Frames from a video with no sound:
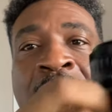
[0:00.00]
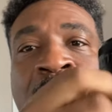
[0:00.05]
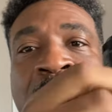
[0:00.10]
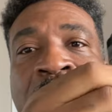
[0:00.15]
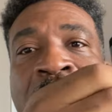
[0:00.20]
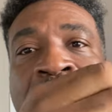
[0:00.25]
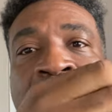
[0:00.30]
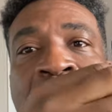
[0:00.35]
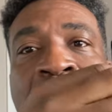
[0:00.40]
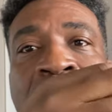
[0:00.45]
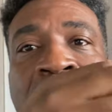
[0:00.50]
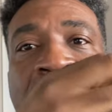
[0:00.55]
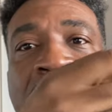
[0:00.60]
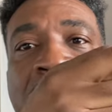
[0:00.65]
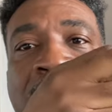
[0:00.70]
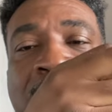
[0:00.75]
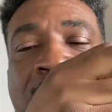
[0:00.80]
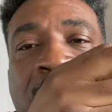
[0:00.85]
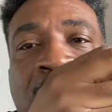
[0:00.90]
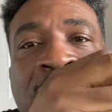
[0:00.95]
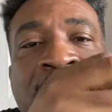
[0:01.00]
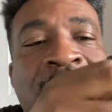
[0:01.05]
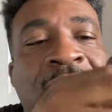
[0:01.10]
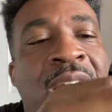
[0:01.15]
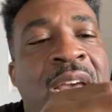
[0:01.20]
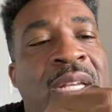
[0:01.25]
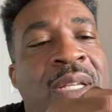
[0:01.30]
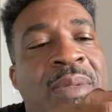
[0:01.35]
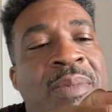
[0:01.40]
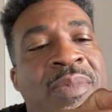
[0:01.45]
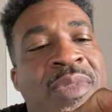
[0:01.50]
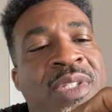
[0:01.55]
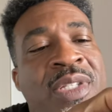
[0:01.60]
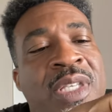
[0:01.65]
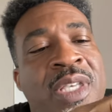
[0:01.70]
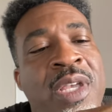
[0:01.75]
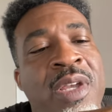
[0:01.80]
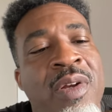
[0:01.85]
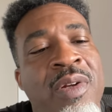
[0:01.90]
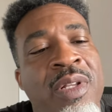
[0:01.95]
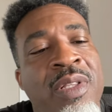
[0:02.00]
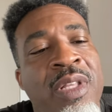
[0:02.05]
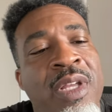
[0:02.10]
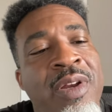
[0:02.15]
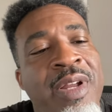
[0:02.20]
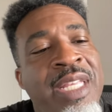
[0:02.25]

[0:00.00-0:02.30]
you know, and so it's kind of secured in there.